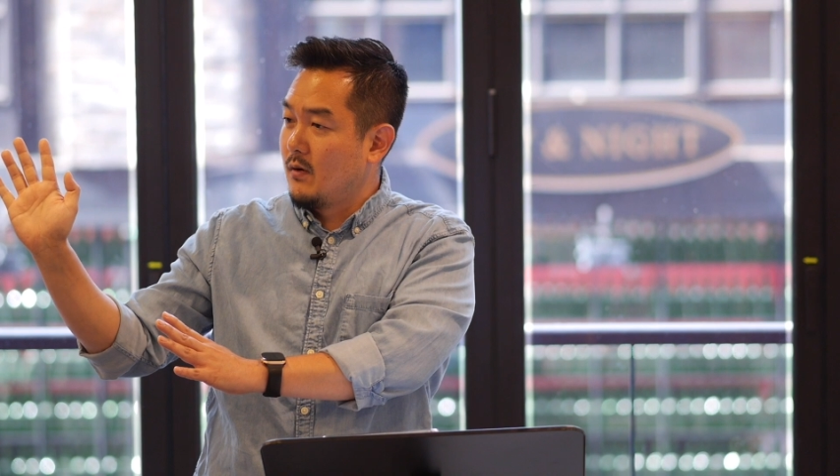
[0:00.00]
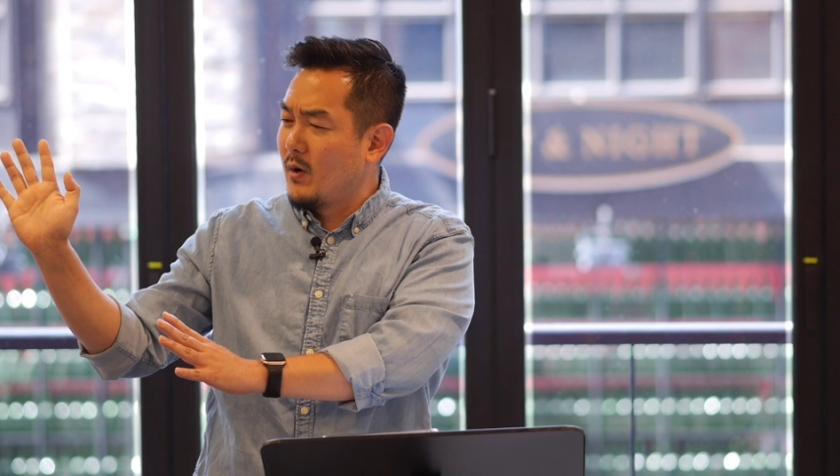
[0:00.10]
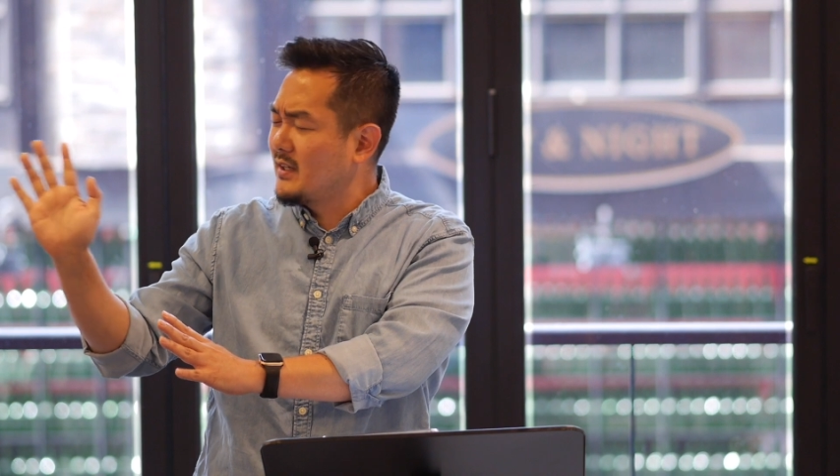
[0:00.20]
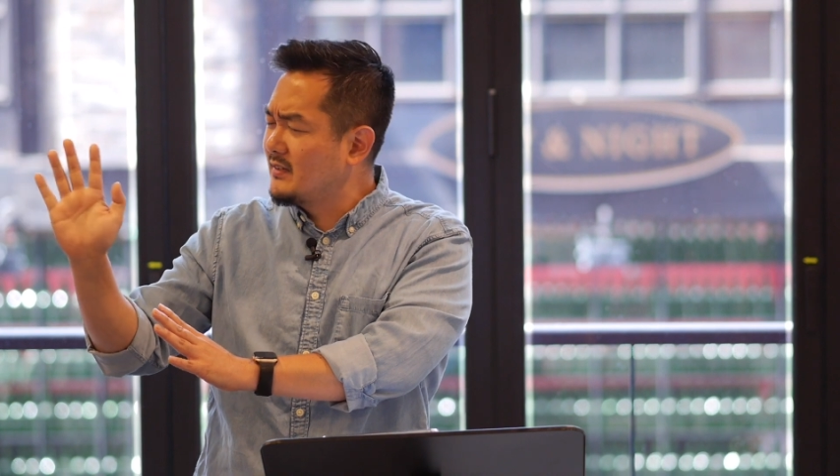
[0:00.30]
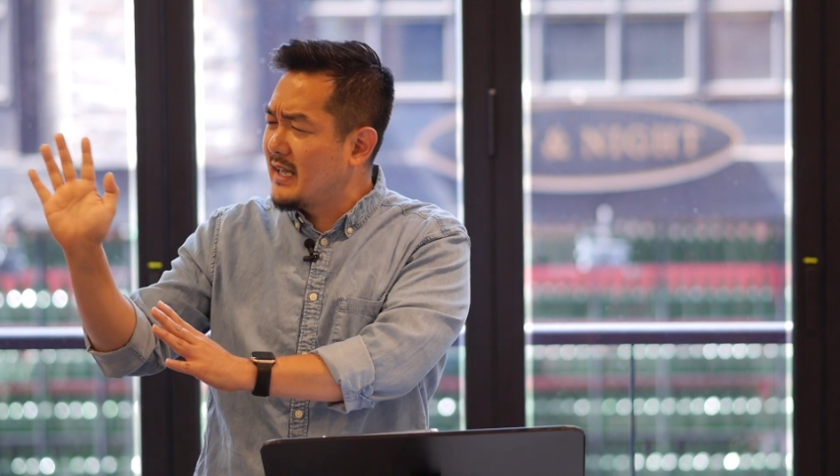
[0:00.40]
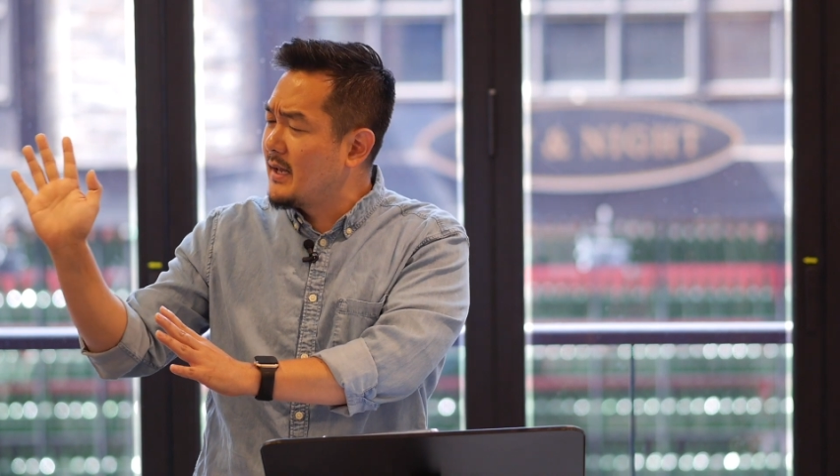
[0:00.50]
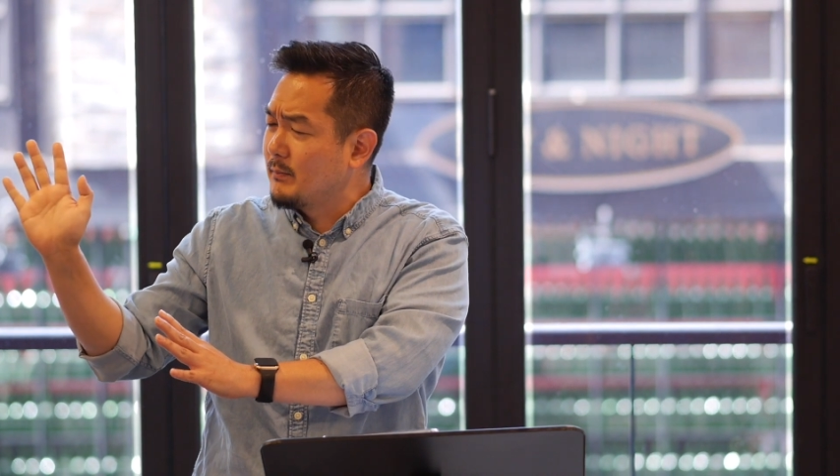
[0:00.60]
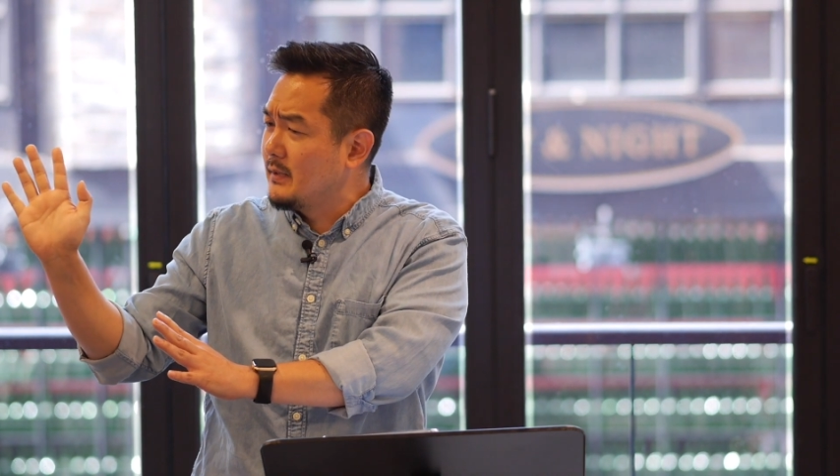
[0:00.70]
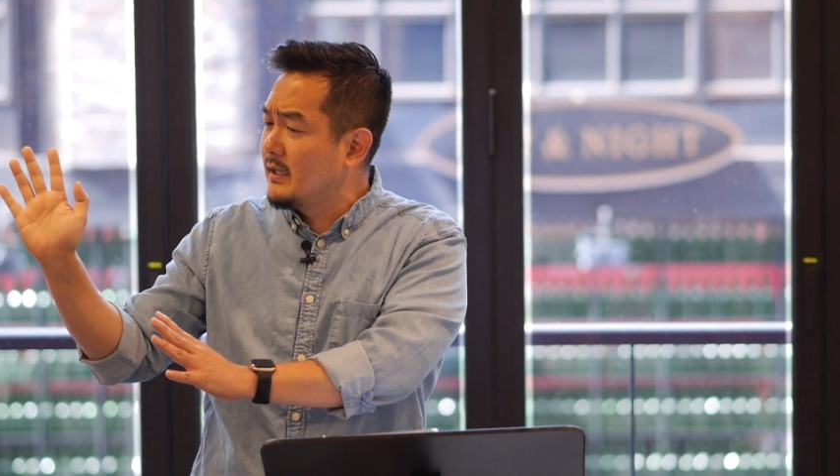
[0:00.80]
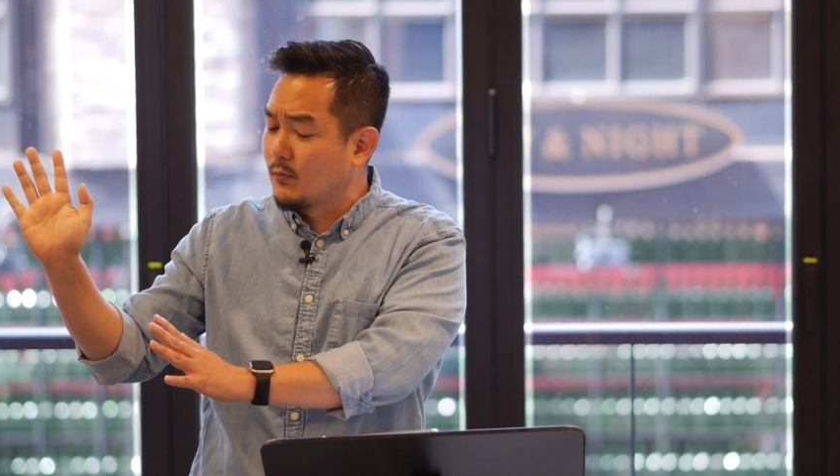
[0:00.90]
What does that
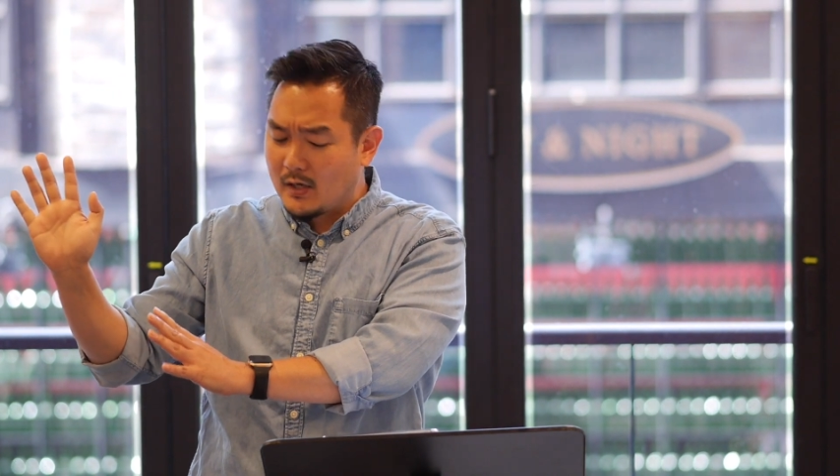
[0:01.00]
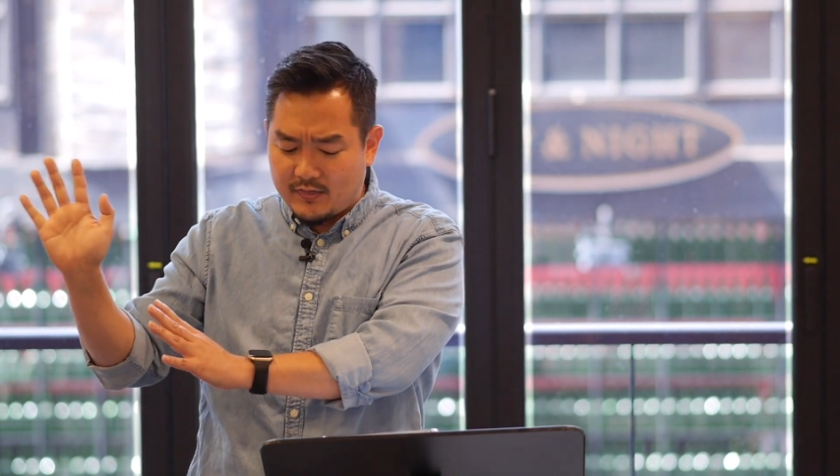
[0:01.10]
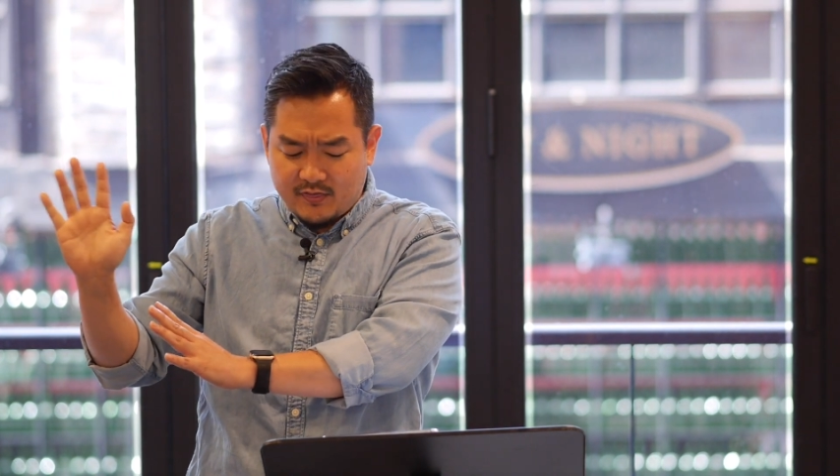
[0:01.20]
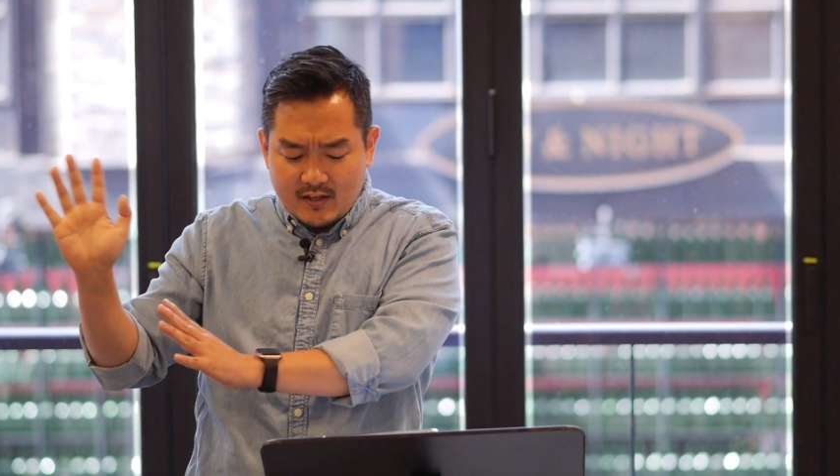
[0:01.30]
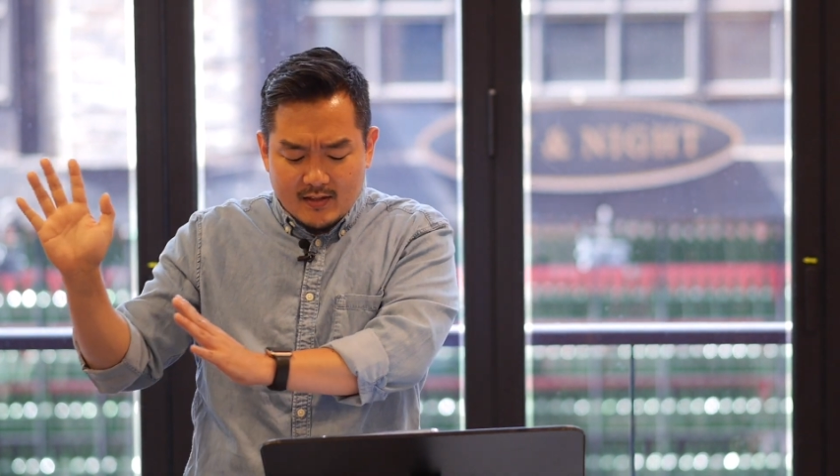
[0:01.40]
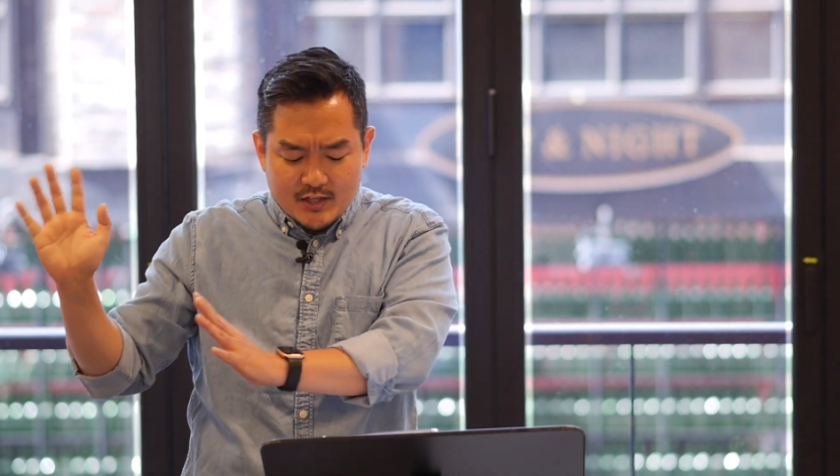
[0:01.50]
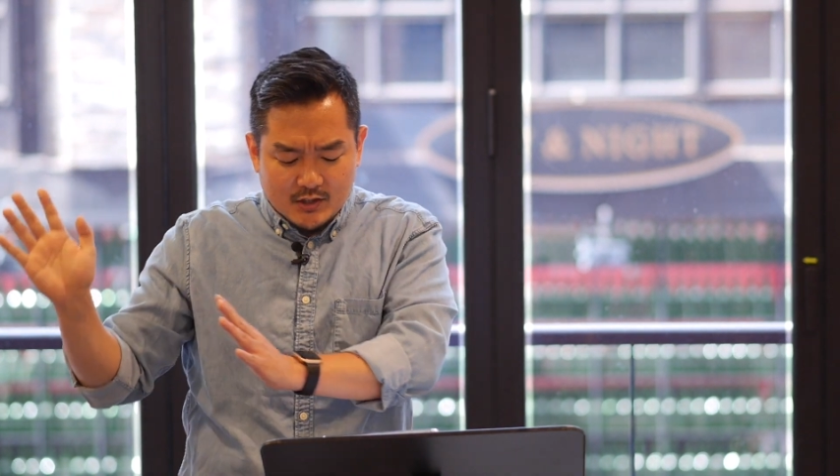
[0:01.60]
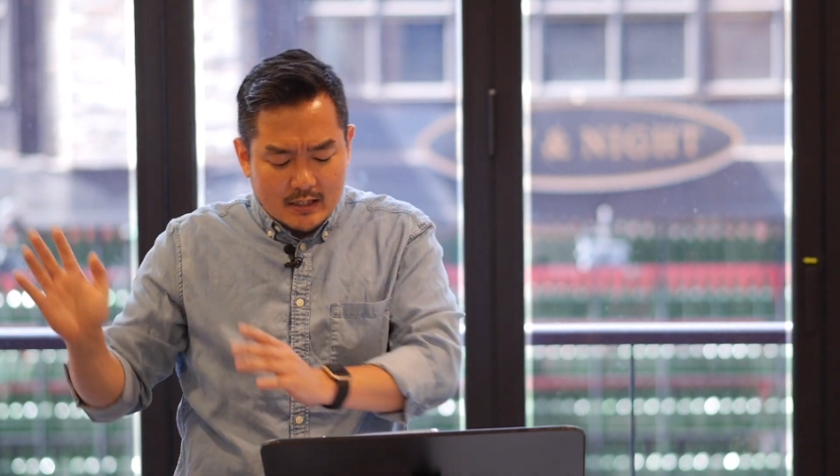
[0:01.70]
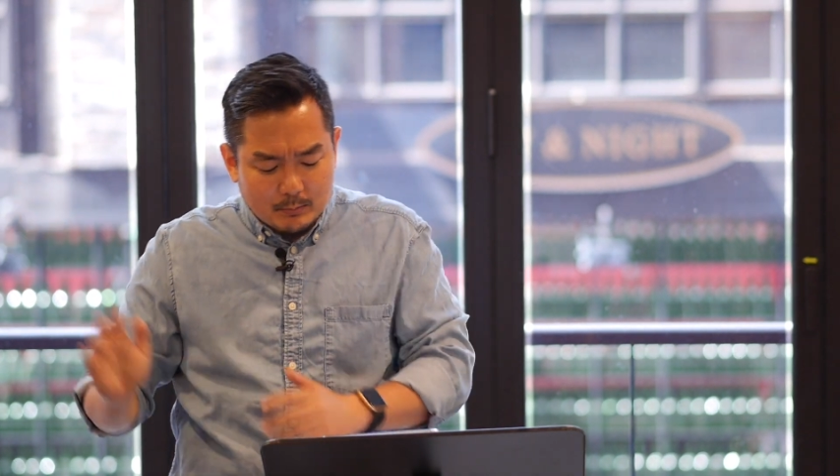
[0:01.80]
mean? What theological